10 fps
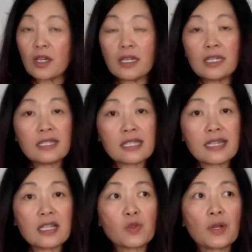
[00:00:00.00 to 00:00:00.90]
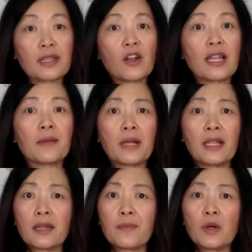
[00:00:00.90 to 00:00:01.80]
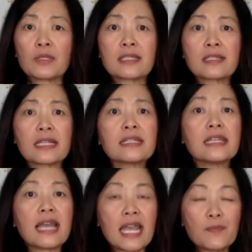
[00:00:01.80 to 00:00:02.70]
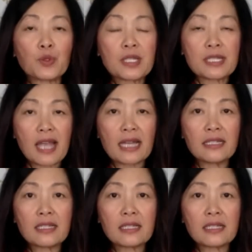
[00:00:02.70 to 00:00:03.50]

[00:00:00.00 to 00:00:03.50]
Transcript: in the States where there are about 68%